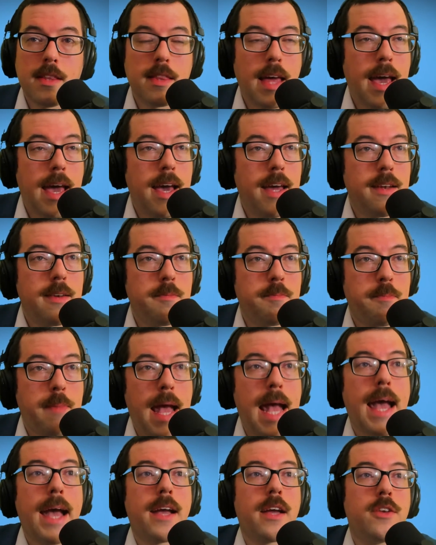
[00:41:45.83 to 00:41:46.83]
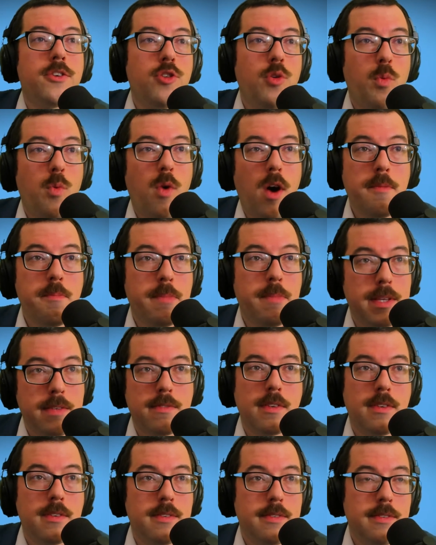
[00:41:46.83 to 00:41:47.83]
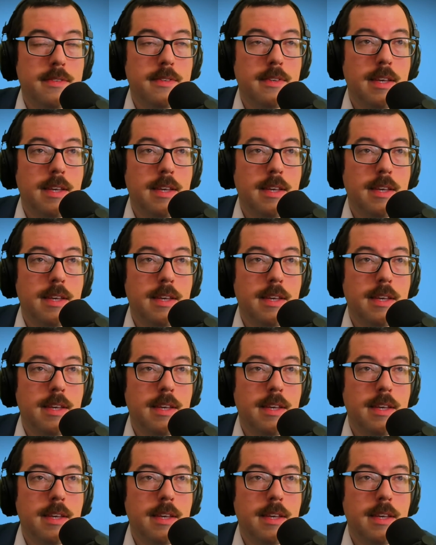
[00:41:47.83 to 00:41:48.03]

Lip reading: that back to one business